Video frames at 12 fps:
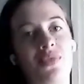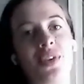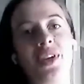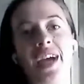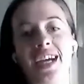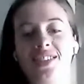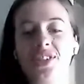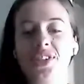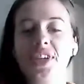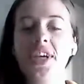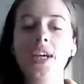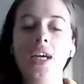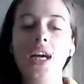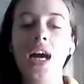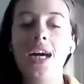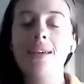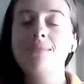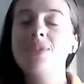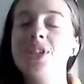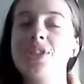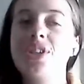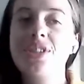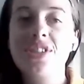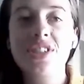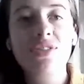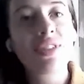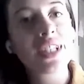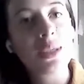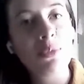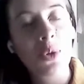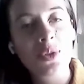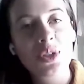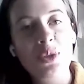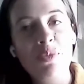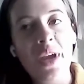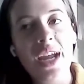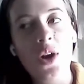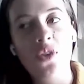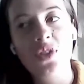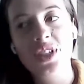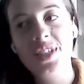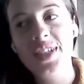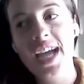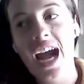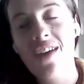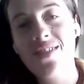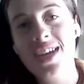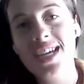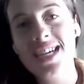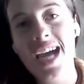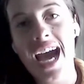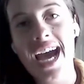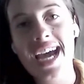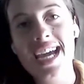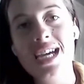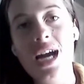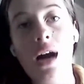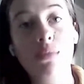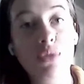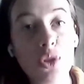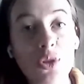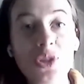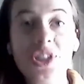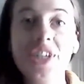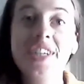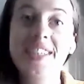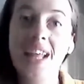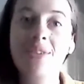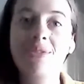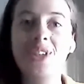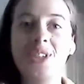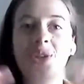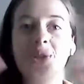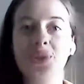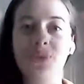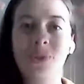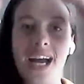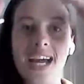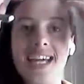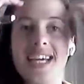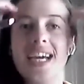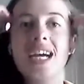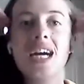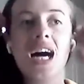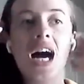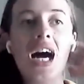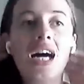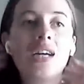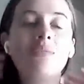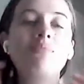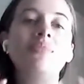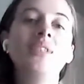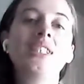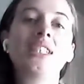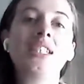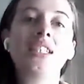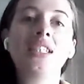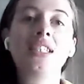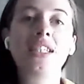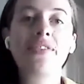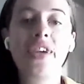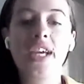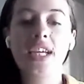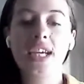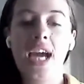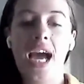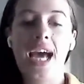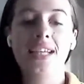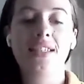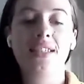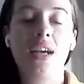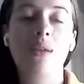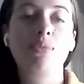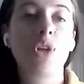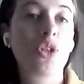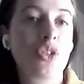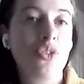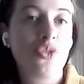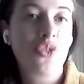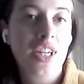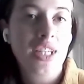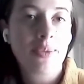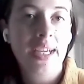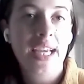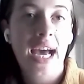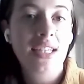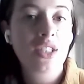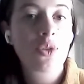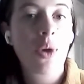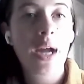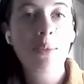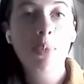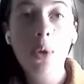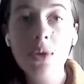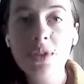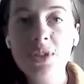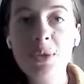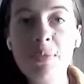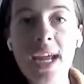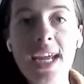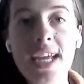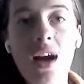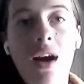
Okay. So um, low tox is really important to me. Obviously, having a um, daughter and another one on the way, um, living as um, toxin free as we can is quite important to me.